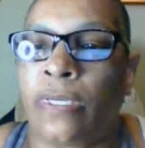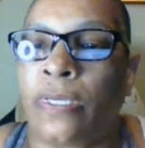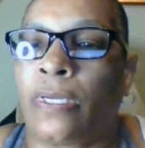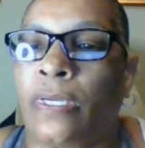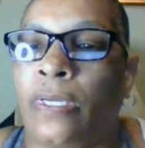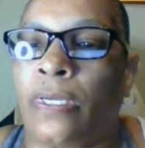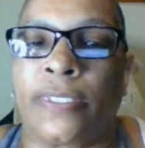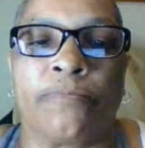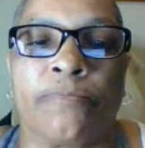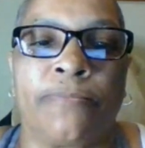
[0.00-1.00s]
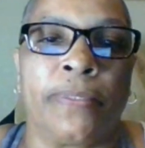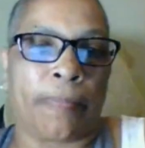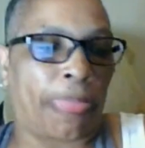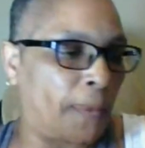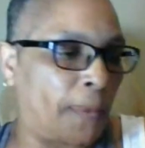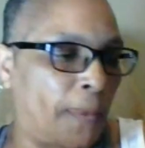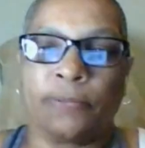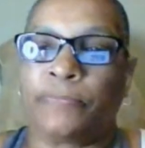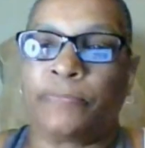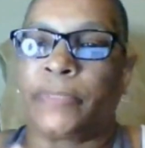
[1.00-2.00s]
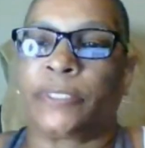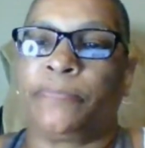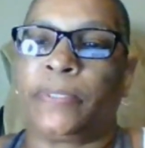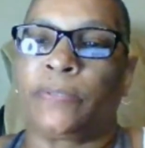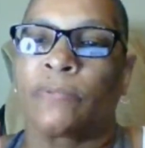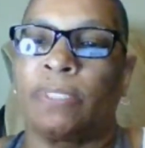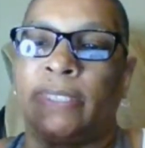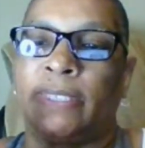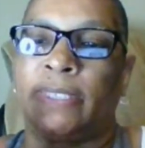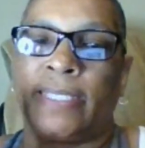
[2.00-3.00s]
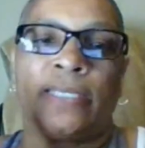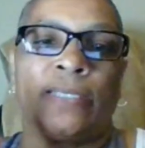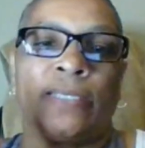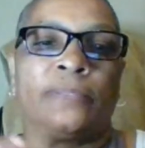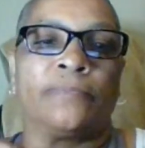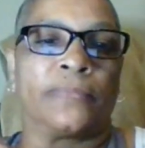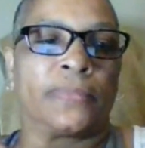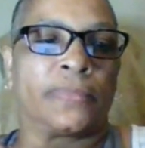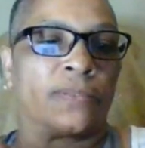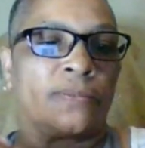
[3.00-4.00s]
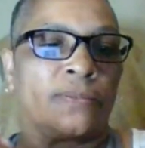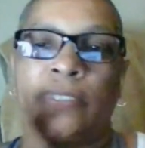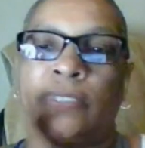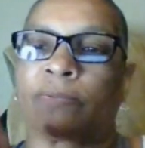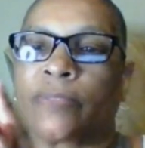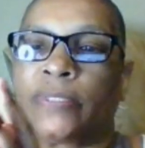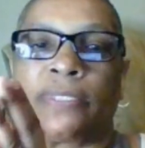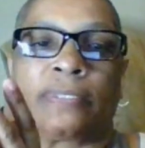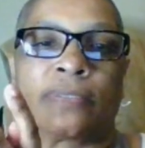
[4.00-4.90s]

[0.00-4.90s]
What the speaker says: must be really dead on these streets on YouTube.